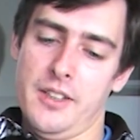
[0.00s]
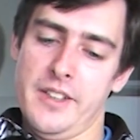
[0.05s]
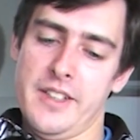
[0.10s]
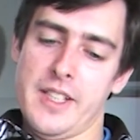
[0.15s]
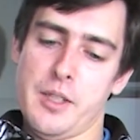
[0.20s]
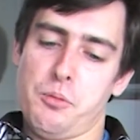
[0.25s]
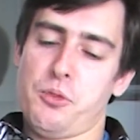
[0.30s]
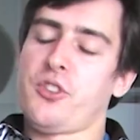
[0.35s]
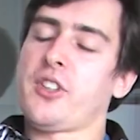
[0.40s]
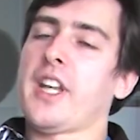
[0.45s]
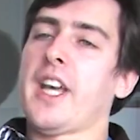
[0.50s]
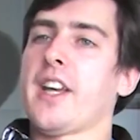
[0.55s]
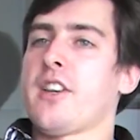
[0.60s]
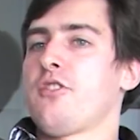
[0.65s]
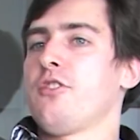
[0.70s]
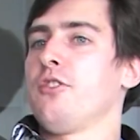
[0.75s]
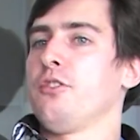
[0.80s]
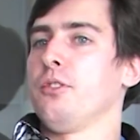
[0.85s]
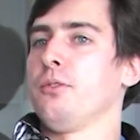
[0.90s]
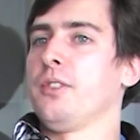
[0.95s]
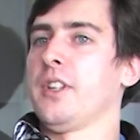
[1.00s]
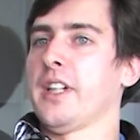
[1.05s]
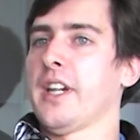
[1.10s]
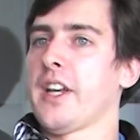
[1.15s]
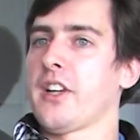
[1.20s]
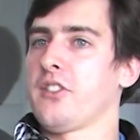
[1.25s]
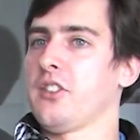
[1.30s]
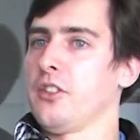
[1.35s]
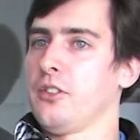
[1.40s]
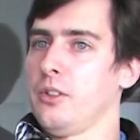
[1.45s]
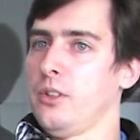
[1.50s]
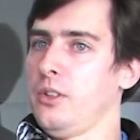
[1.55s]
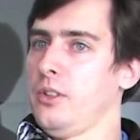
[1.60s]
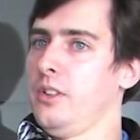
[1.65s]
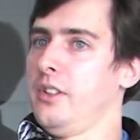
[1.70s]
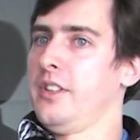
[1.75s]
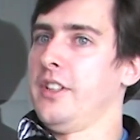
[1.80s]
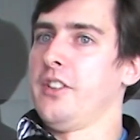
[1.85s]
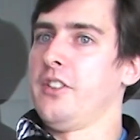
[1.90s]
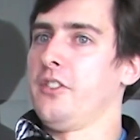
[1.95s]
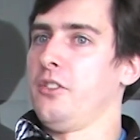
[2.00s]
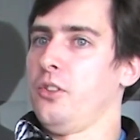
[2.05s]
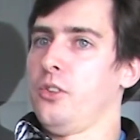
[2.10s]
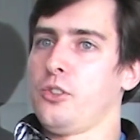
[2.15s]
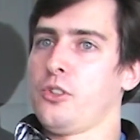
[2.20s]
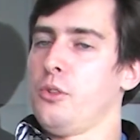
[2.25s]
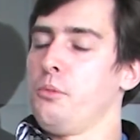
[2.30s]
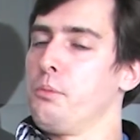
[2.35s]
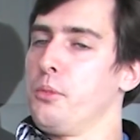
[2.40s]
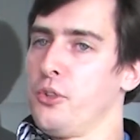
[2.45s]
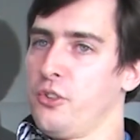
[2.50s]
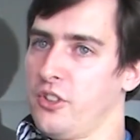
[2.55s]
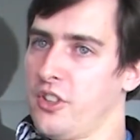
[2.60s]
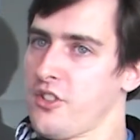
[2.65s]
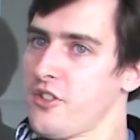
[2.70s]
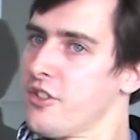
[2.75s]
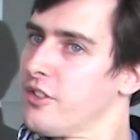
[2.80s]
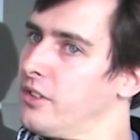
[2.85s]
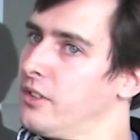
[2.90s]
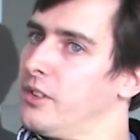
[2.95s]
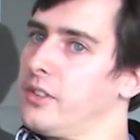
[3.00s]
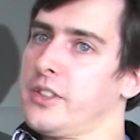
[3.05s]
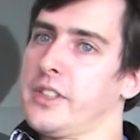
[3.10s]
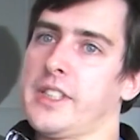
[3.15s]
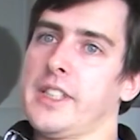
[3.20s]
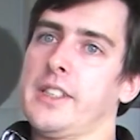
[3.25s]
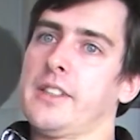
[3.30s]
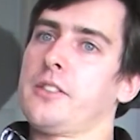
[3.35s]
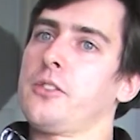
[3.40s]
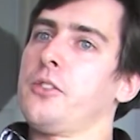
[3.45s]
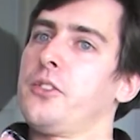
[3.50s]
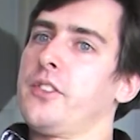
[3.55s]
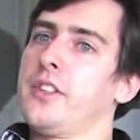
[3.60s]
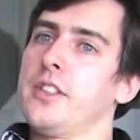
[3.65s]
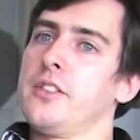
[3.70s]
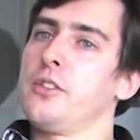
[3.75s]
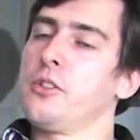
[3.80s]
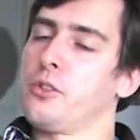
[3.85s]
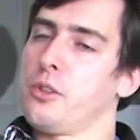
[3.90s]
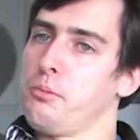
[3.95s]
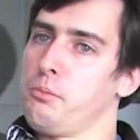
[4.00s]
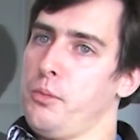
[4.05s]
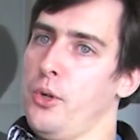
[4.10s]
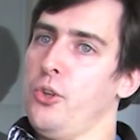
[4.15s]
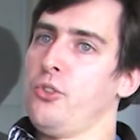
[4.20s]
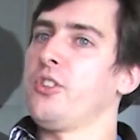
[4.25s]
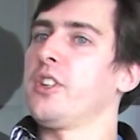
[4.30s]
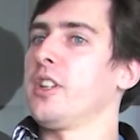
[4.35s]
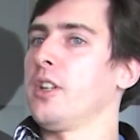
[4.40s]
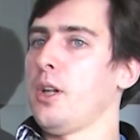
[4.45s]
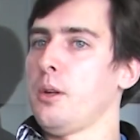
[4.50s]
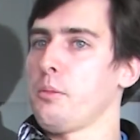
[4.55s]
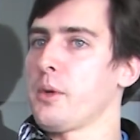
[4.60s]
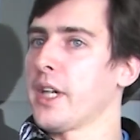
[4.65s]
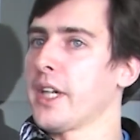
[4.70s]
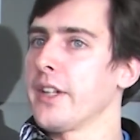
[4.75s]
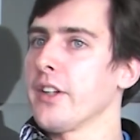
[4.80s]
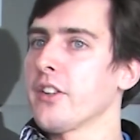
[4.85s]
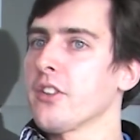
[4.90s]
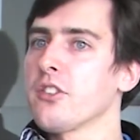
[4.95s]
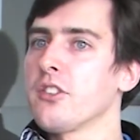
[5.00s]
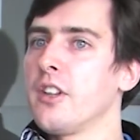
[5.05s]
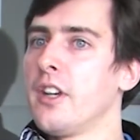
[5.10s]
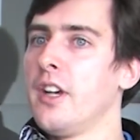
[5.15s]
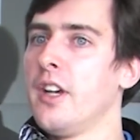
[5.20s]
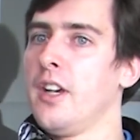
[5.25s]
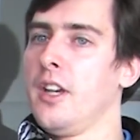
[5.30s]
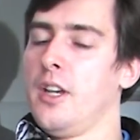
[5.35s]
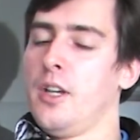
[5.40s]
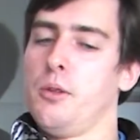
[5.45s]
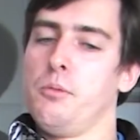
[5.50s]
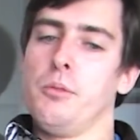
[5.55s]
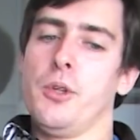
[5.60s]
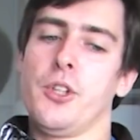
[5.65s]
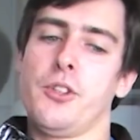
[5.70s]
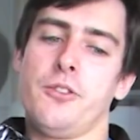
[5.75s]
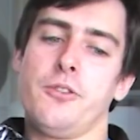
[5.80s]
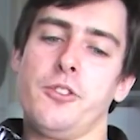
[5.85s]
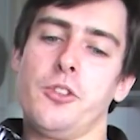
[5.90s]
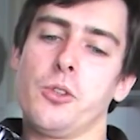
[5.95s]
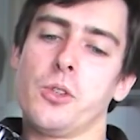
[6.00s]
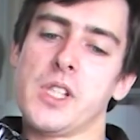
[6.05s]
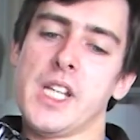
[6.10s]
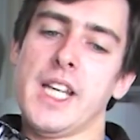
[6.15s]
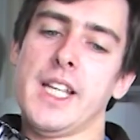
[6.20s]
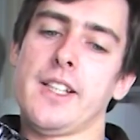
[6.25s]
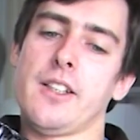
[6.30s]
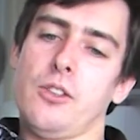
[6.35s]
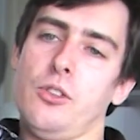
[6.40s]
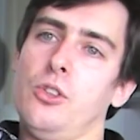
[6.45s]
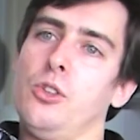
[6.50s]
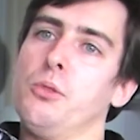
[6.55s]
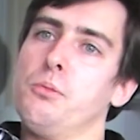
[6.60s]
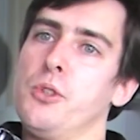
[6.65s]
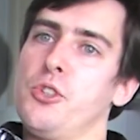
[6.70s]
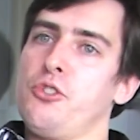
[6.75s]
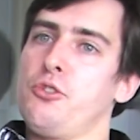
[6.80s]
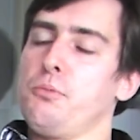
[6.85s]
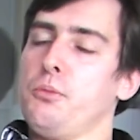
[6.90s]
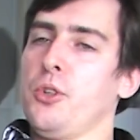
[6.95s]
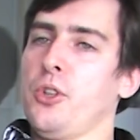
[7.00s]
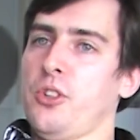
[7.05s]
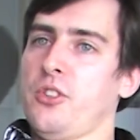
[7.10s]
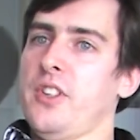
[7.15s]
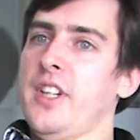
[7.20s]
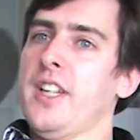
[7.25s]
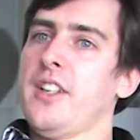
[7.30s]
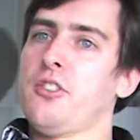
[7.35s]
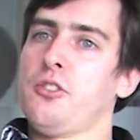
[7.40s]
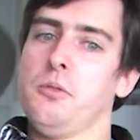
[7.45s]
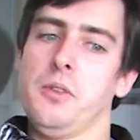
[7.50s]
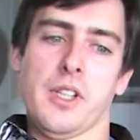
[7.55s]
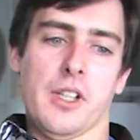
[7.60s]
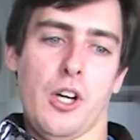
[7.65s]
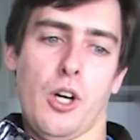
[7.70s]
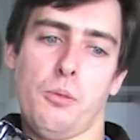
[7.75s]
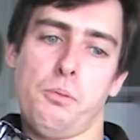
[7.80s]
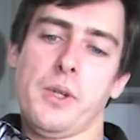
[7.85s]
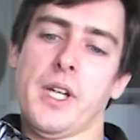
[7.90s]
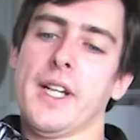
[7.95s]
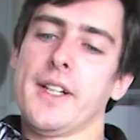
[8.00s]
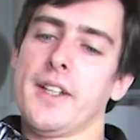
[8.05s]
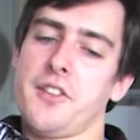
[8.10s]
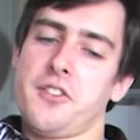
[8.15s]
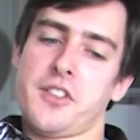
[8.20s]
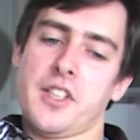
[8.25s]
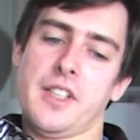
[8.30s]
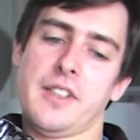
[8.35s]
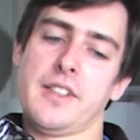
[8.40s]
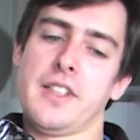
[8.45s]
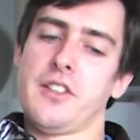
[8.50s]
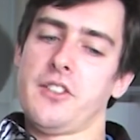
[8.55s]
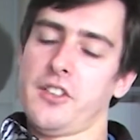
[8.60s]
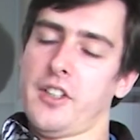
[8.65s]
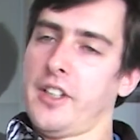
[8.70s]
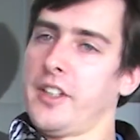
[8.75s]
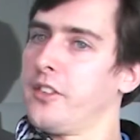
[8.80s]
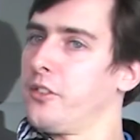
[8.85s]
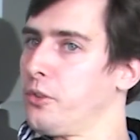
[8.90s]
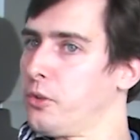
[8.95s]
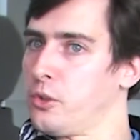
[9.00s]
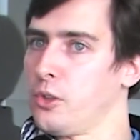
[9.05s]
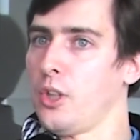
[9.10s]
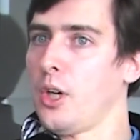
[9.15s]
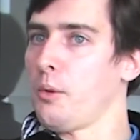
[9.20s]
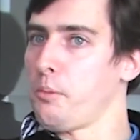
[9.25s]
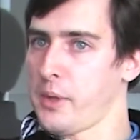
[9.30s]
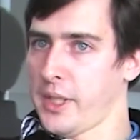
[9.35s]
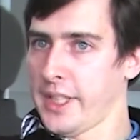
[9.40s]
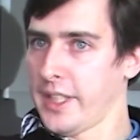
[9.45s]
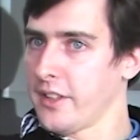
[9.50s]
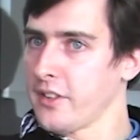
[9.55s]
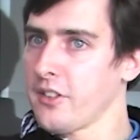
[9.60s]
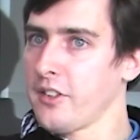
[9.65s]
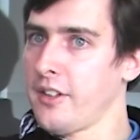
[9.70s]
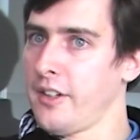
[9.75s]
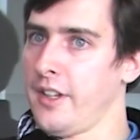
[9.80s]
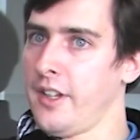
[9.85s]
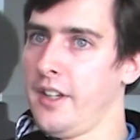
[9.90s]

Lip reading: the abstractions of RX at all. It's all compositional, you can continue composing operators, but you gain a whole bunch more things where operators can decide to cooperate